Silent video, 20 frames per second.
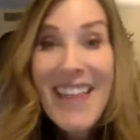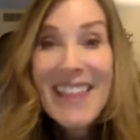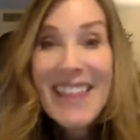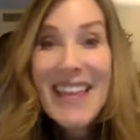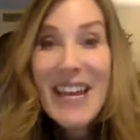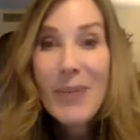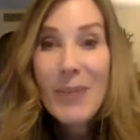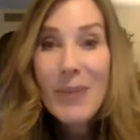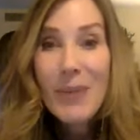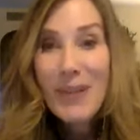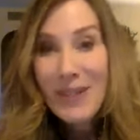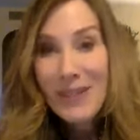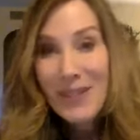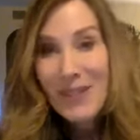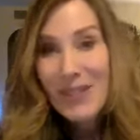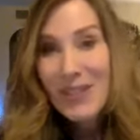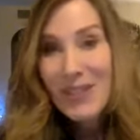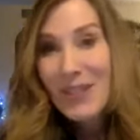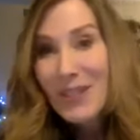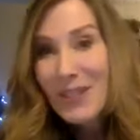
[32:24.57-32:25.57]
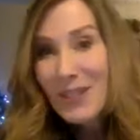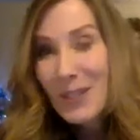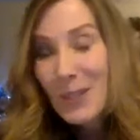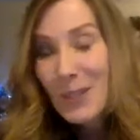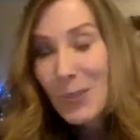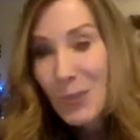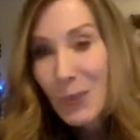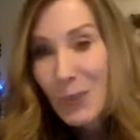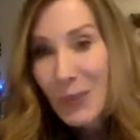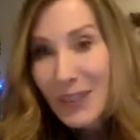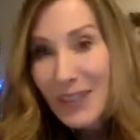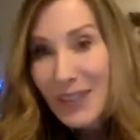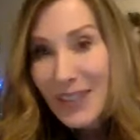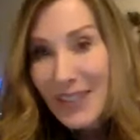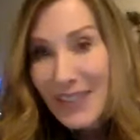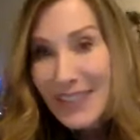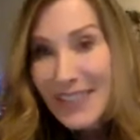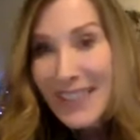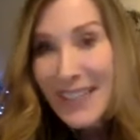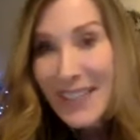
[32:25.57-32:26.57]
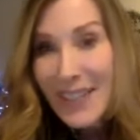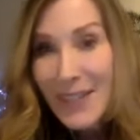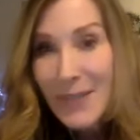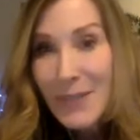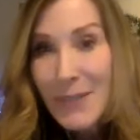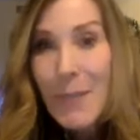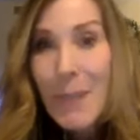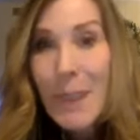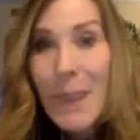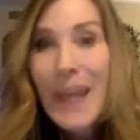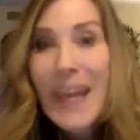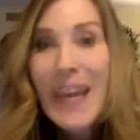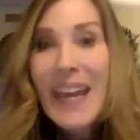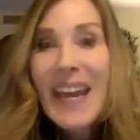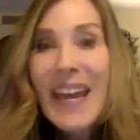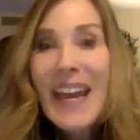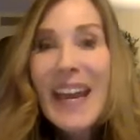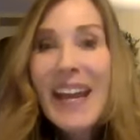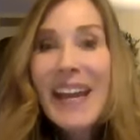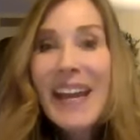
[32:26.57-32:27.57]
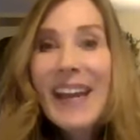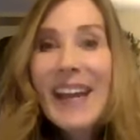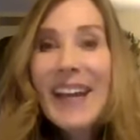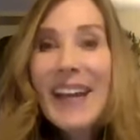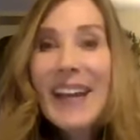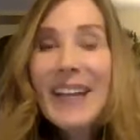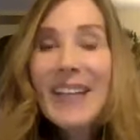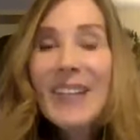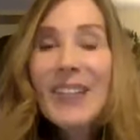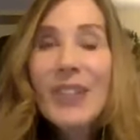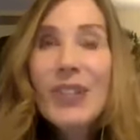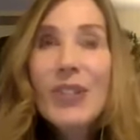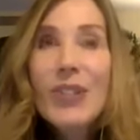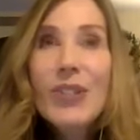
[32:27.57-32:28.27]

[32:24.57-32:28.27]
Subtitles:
that we are starting to work on now. And